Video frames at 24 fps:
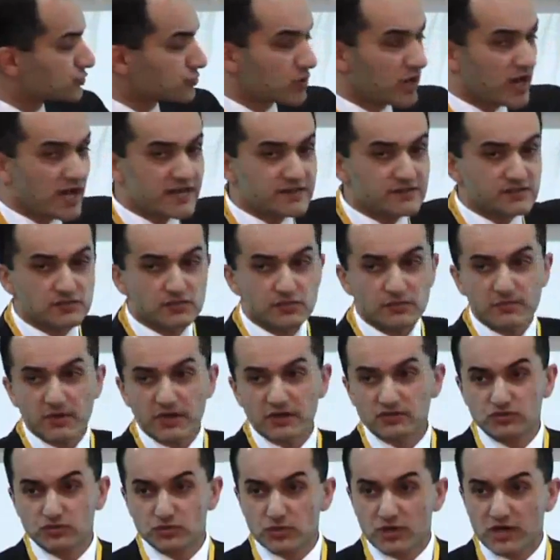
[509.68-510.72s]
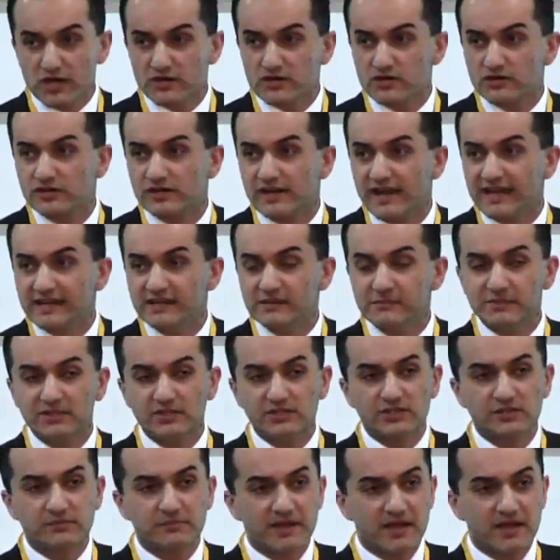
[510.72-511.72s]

to rise to about 280 million